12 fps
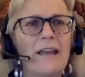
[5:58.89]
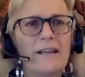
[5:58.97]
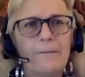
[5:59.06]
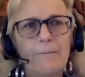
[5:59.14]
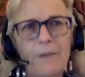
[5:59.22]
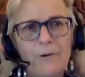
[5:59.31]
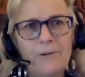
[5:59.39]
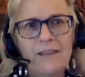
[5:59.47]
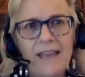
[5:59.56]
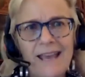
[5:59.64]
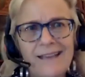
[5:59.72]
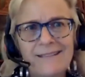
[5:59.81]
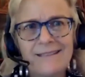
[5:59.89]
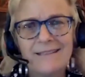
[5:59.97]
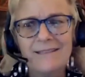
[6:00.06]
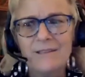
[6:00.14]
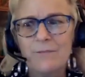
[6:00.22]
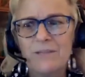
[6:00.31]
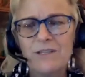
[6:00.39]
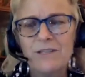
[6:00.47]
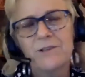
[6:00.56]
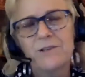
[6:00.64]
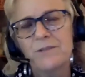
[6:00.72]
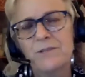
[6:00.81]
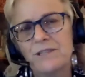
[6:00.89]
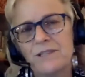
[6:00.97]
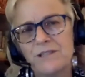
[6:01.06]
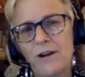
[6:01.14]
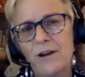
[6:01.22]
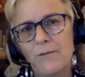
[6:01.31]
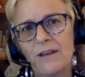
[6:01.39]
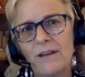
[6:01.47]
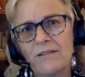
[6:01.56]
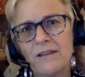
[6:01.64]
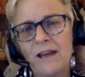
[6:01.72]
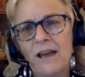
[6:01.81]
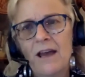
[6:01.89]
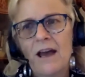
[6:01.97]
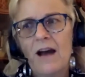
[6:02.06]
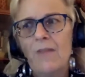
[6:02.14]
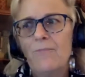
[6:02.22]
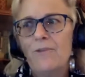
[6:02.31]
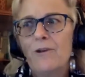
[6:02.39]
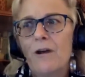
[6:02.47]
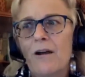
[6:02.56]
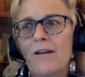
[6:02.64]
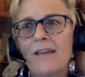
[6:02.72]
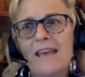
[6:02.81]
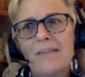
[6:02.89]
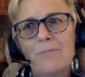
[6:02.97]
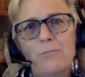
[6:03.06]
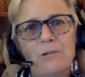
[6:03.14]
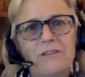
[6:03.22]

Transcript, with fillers: And in both cases, the materials that we start with um, are capable of